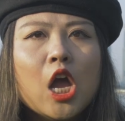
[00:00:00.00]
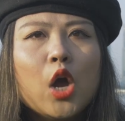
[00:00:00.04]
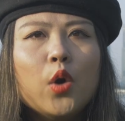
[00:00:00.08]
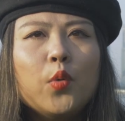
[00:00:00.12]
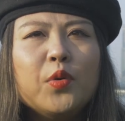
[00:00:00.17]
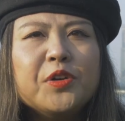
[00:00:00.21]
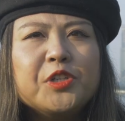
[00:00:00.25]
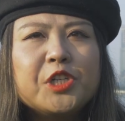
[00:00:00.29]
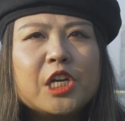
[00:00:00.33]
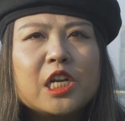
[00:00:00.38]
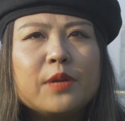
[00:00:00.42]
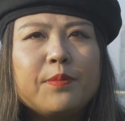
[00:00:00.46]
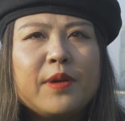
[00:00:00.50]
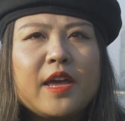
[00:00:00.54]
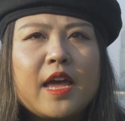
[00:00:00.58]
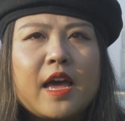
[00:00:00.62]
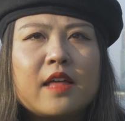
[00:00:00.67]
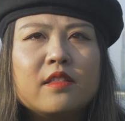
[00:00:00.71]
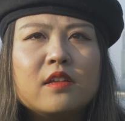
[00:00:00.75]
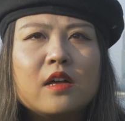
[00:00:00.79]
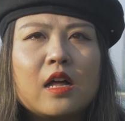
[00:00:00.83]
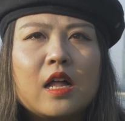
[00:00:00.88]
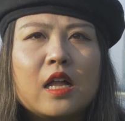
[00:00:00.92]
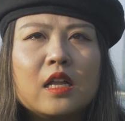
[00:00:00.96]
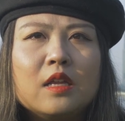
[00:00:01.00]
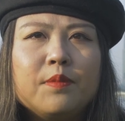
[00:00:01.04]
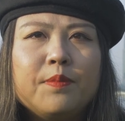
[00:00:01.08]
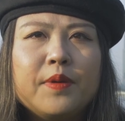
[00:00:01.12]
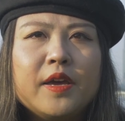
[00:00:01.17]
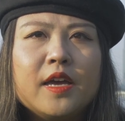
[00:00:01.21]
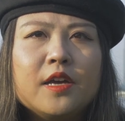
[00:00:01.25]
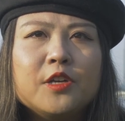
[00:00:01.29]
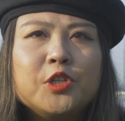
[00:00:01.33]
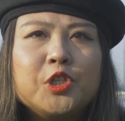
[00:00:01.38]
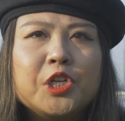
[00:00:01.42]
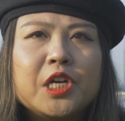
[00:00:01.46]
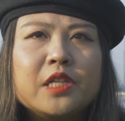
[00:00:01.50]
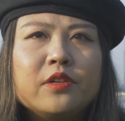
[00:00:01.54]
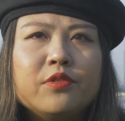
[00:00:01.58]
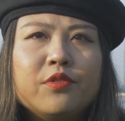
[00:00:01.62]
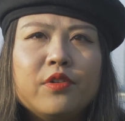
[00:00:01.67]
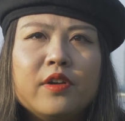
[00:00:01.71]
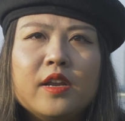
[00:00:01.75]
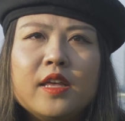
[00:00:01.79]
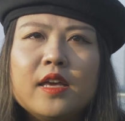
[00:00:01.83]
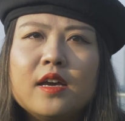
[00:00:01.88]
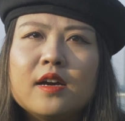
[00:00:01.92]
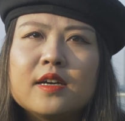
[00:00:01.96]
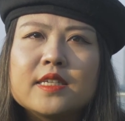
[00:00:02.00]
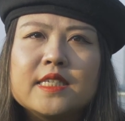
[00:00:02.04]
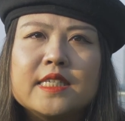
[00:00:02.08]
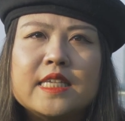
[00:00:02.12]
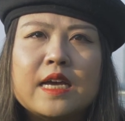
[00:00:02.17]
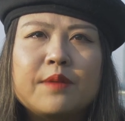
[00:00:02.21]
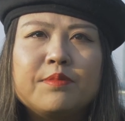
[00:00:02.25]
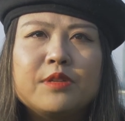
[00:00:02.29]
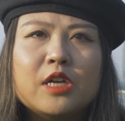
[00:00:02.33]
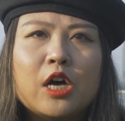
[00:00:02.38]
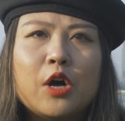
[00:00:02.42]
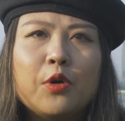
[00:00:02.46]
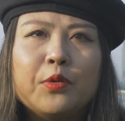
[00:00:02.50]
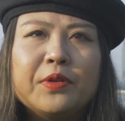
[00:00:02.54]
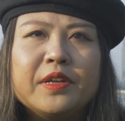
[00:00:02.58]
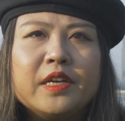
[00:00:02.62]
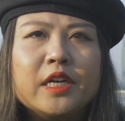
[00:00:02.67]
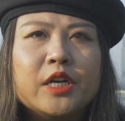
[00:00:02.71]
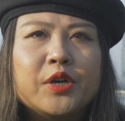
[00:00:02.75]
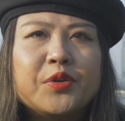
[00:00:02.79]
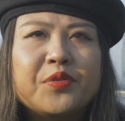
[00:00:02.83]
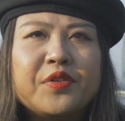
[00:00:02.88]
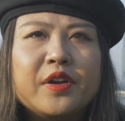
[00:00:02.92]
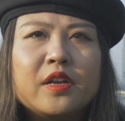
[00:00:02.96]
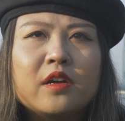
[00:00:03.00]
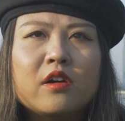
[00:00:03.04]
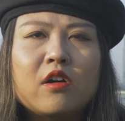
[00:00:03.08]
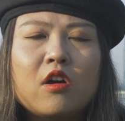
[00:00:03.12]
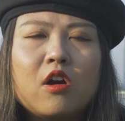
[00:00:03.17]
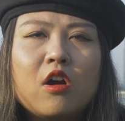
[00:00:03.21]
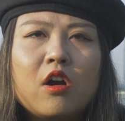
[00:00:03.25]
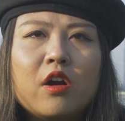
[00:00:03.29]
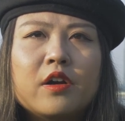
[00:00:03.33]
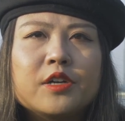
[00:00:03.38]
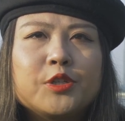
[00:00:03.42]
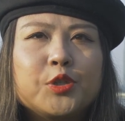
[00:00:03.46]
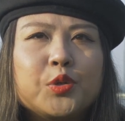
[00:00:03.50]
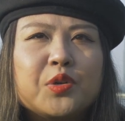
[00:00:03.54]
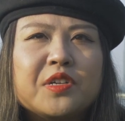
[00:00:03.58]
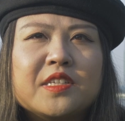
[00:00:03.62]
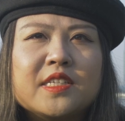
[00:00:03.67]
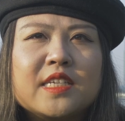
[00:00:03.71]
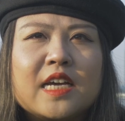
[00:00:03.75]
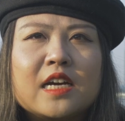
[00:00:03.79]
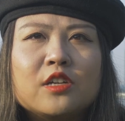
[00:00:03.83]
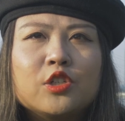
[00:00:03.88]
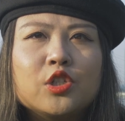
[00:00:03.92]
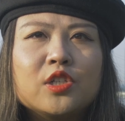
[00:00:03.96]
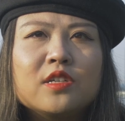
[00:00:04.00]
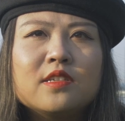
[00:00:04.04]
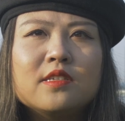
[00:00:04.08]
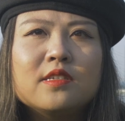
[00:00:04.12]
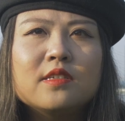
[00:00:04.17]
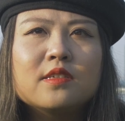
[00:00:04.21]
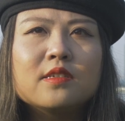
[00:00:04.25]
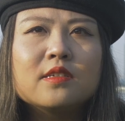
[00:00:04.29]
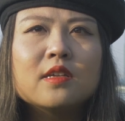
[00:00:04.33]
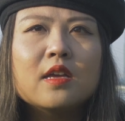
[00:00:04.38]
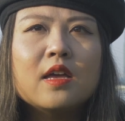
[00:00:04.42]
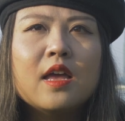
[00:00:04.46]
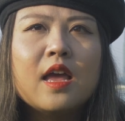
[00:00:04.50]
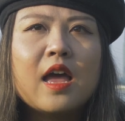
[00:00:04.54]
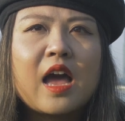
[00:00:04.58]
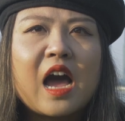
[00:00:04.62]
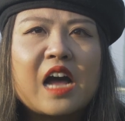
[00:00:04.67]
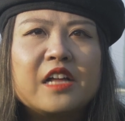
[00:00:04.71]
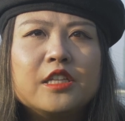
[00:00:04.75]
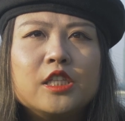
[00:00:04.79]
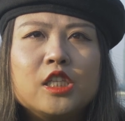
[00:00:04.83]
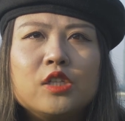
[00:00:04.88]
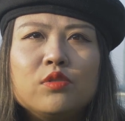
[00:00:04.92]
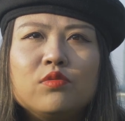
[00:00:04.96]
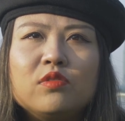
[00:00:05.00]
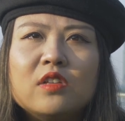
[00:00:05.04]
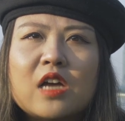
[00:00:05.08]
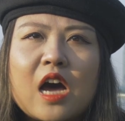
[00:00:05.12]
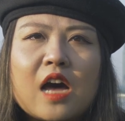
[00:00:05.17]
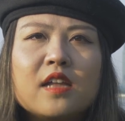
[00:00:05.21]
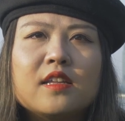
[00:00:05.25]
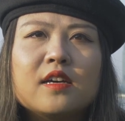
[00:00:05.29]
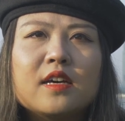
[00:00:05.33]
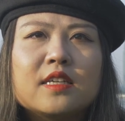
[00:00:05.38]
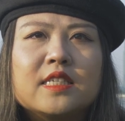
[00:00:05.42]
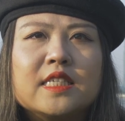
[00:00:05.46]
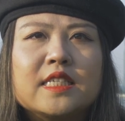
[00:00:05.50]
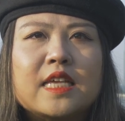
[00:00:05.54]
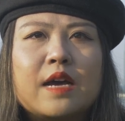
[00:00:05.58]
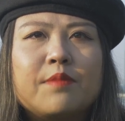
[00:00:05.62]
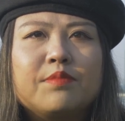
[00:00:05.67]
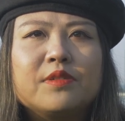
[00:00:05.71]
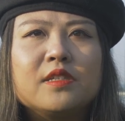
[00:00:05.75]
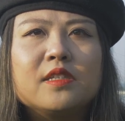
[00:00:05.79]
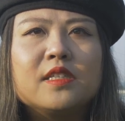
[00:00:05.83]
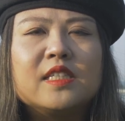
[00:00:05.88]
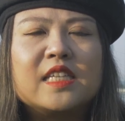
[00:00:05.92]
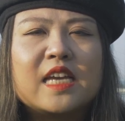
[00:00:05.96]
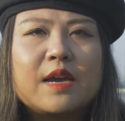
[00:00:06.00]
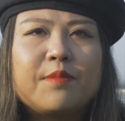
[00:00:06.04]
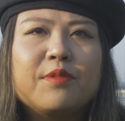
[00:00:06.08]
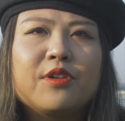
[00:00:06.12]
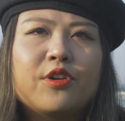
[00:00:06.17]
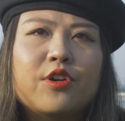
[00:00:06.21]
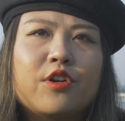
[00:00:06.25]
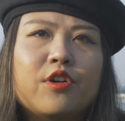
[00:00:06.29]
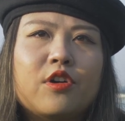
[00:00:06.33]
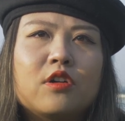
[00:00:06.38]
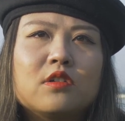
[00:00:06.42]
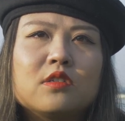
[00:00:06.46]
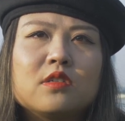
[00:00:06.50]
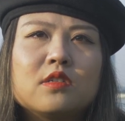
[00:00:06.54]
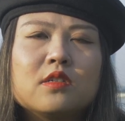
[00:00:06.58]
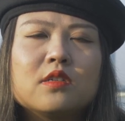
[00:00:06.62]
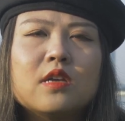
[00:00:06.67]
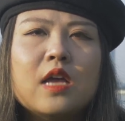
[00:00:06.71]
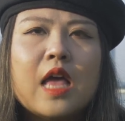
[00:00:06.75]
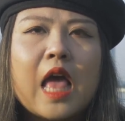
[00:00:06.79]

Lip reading: WeChat Pay and Alipay generally accept only credit card transactions and do not accept debit cards.